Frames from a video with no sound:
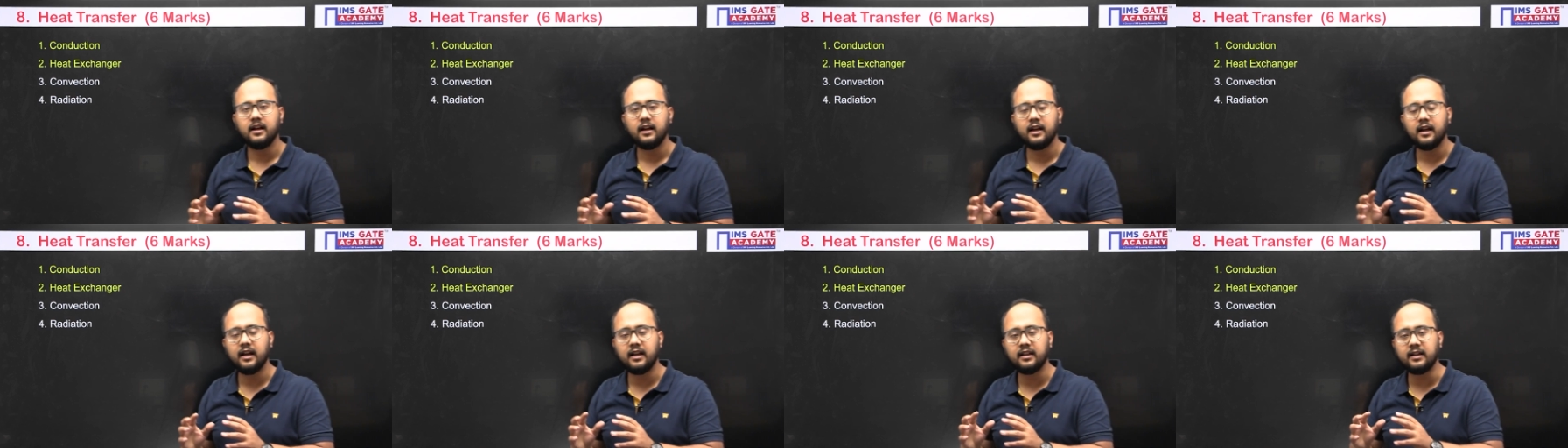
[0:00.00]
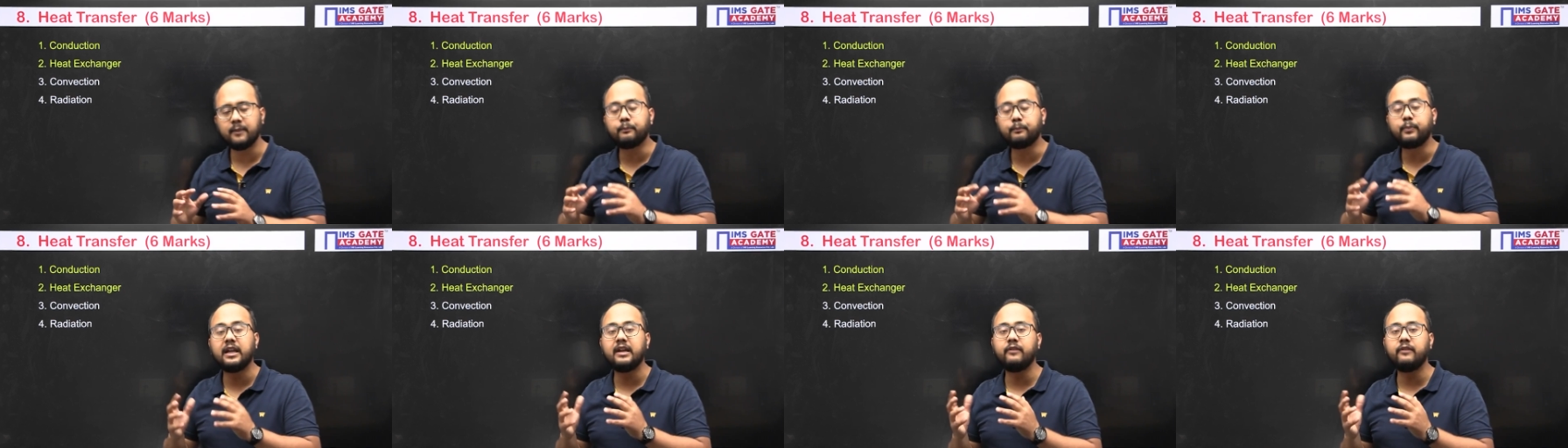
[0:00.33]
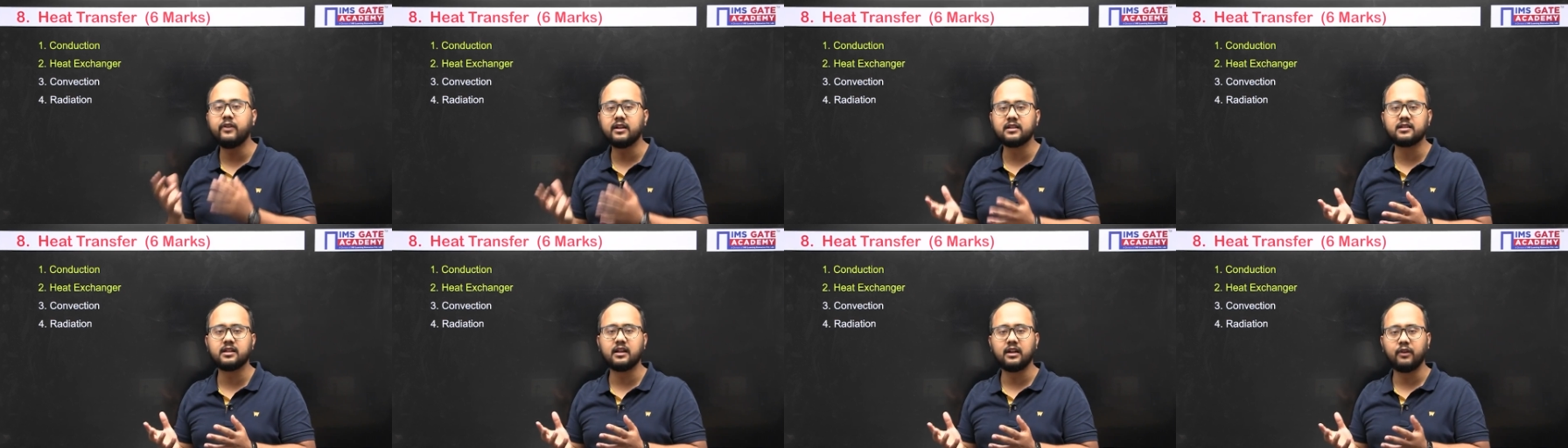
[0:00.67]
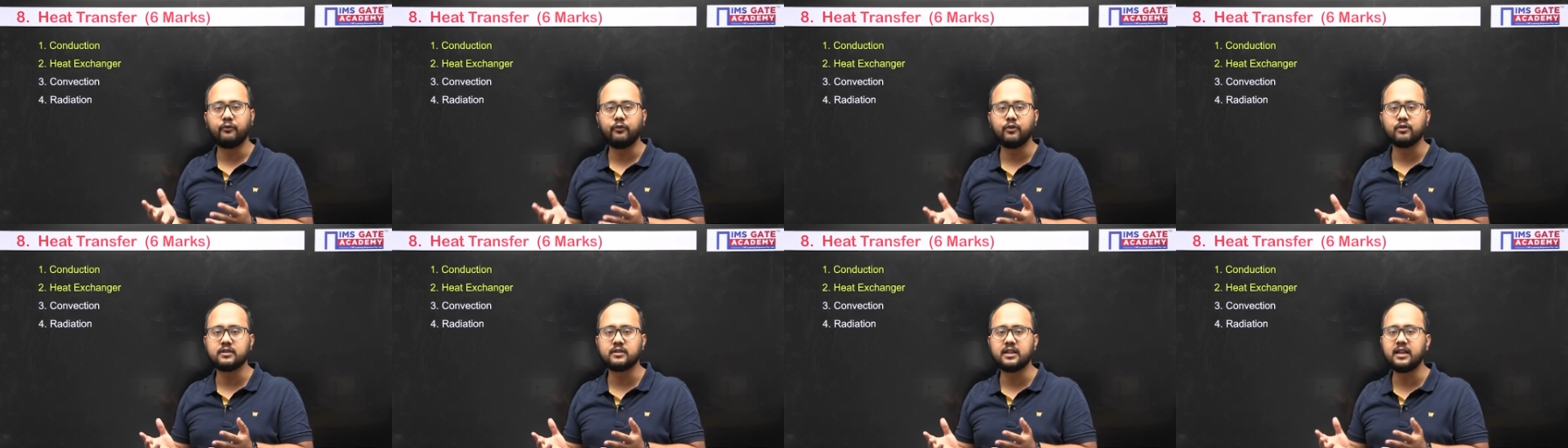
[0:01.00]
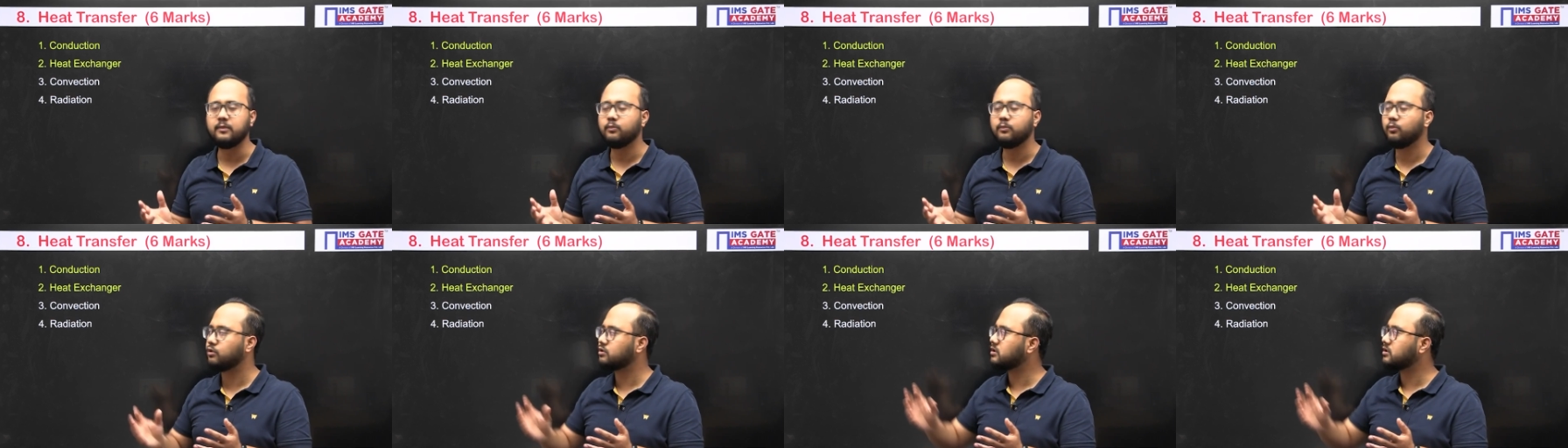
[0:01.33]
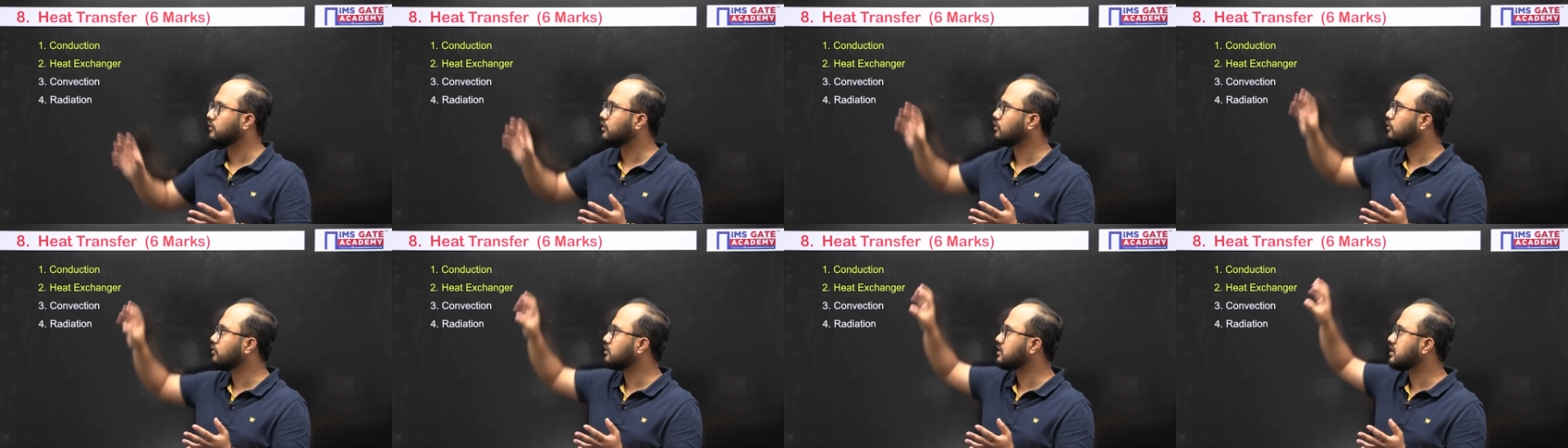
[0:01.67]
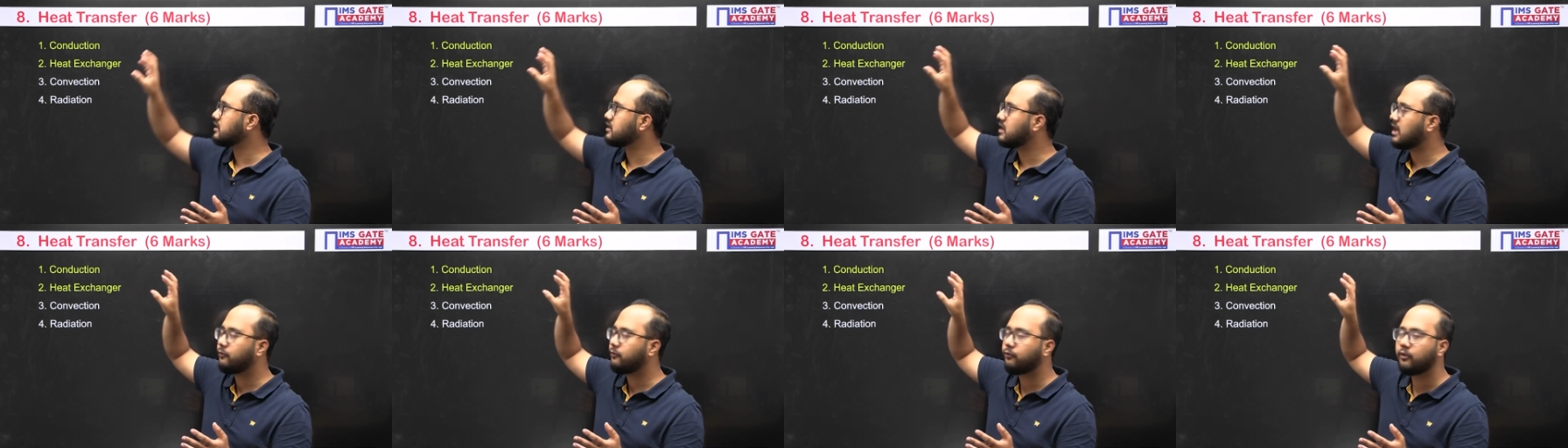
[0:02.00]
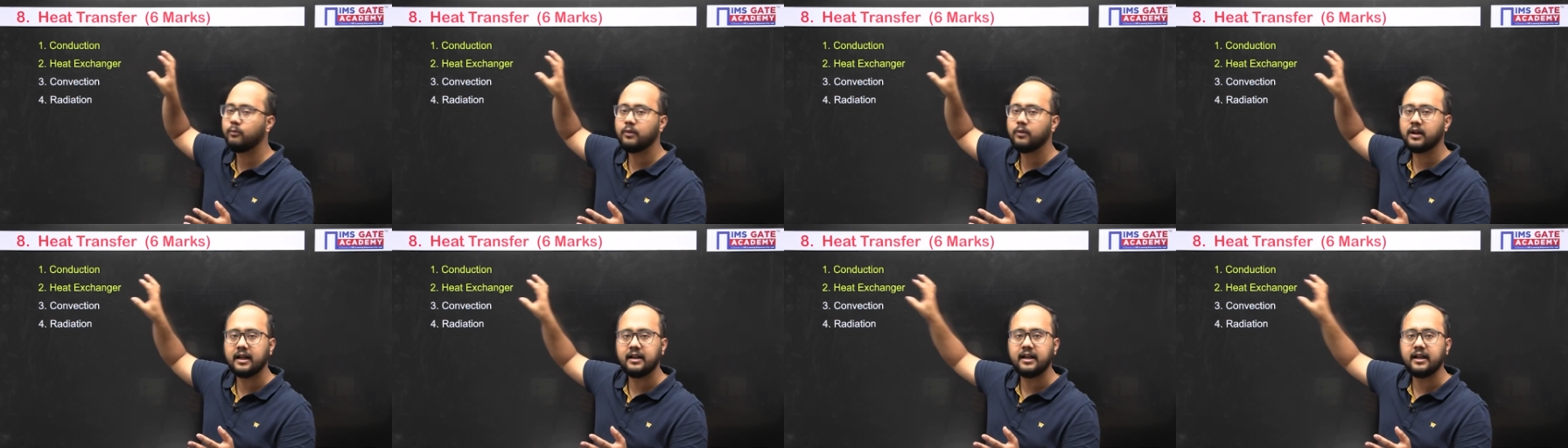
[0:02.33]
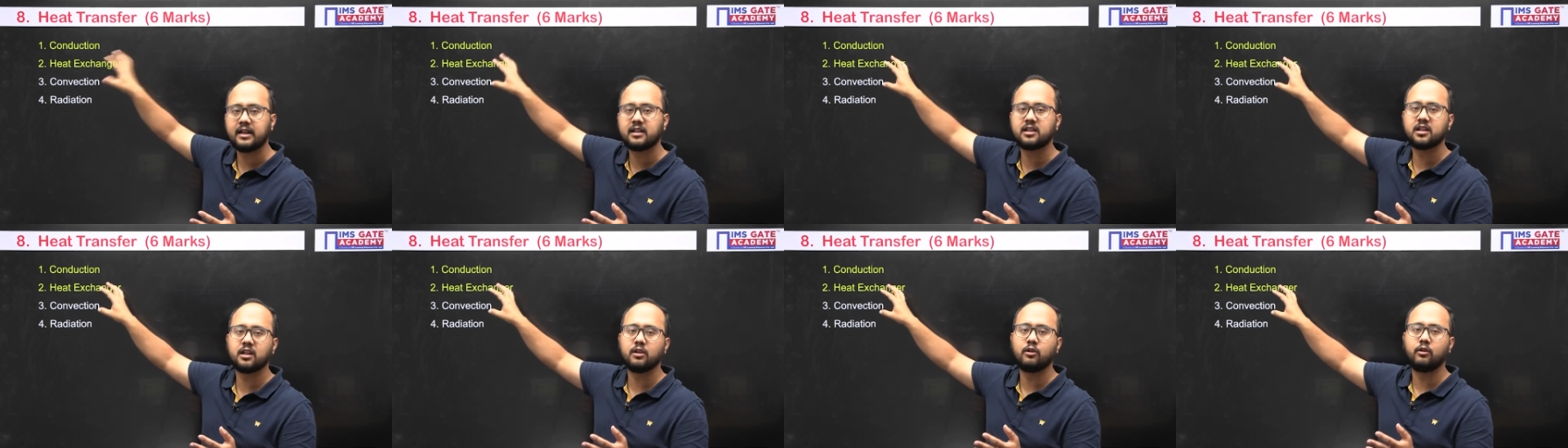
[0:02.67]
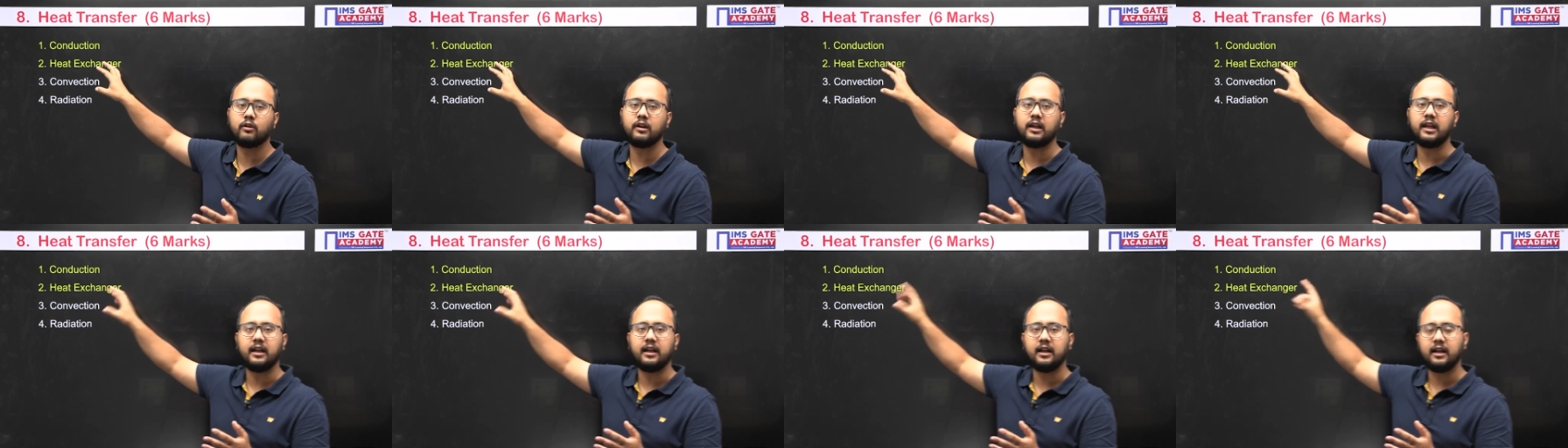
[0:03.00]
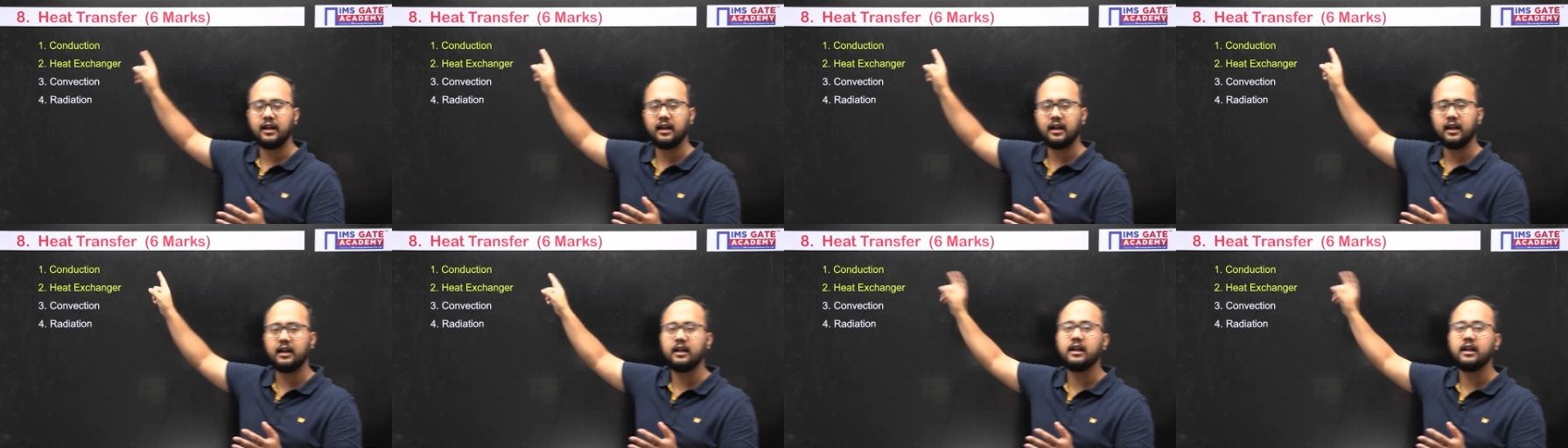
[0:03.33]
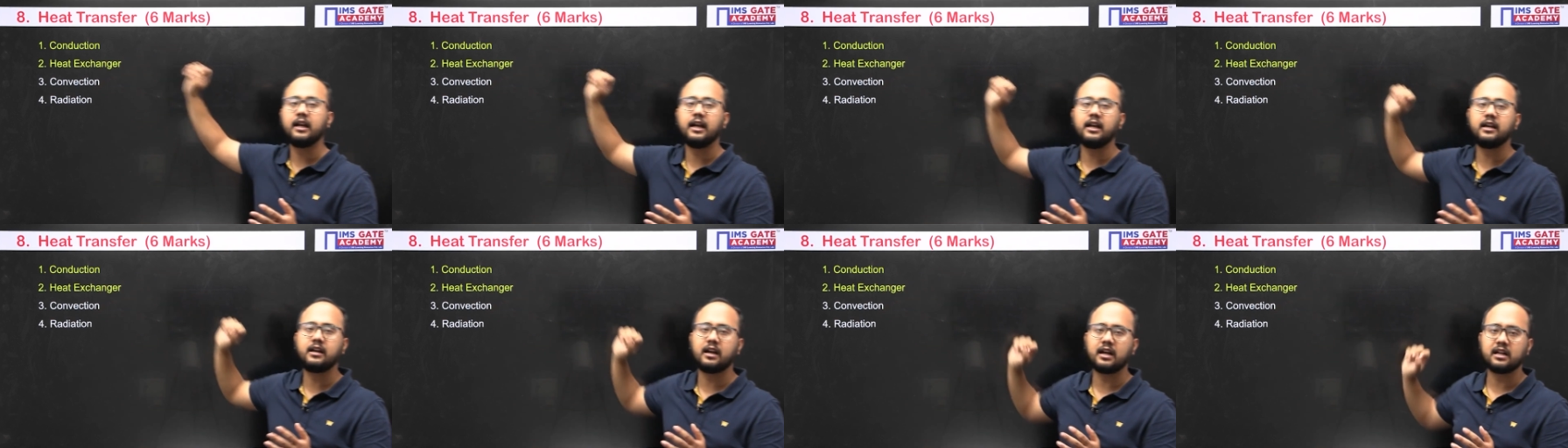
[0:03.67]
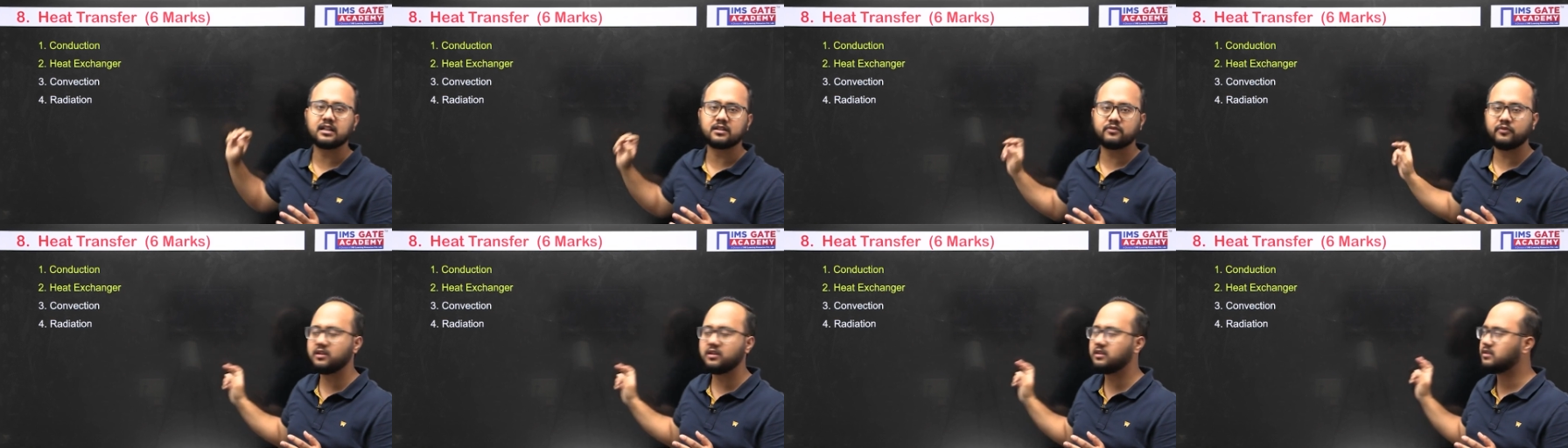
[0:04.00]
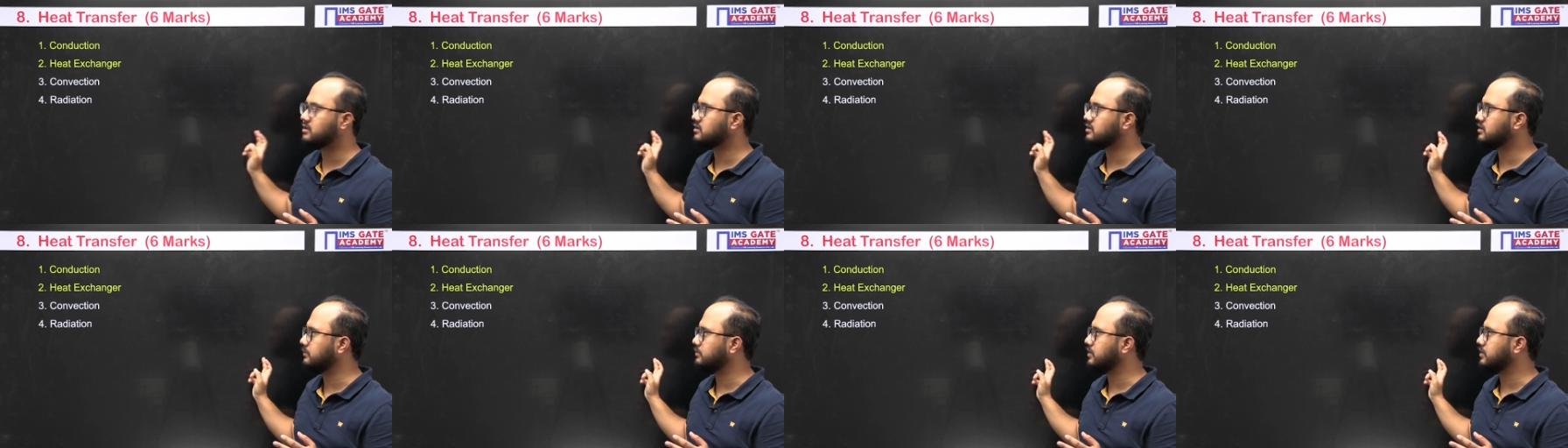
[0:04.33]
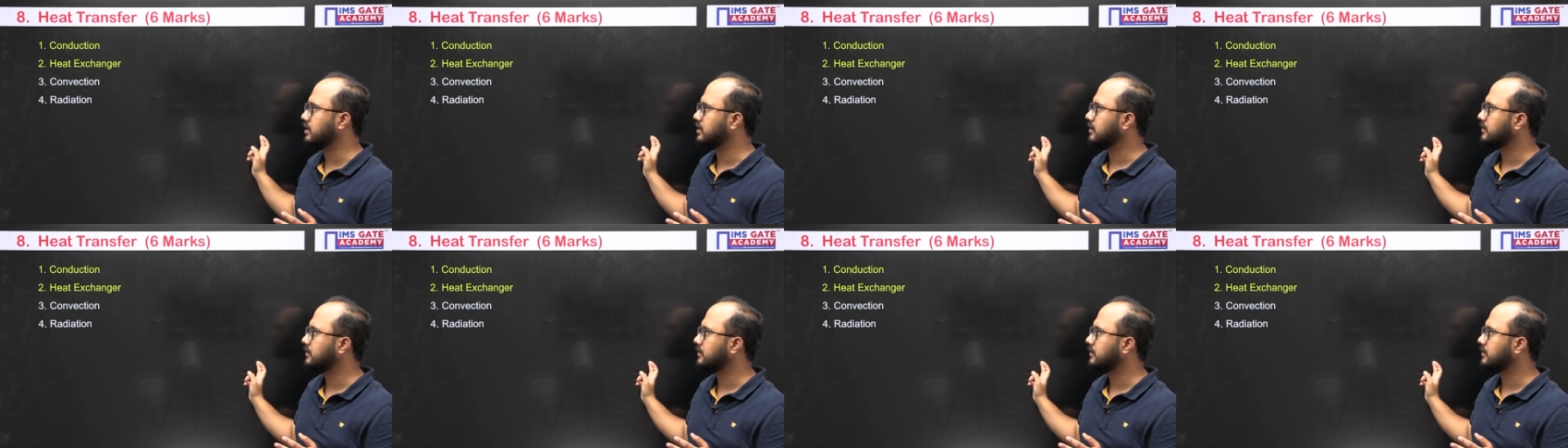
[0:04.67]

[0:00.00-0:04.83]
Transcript: in the previous year, if you see, most of the questions are from conduction only in heat transfer subject.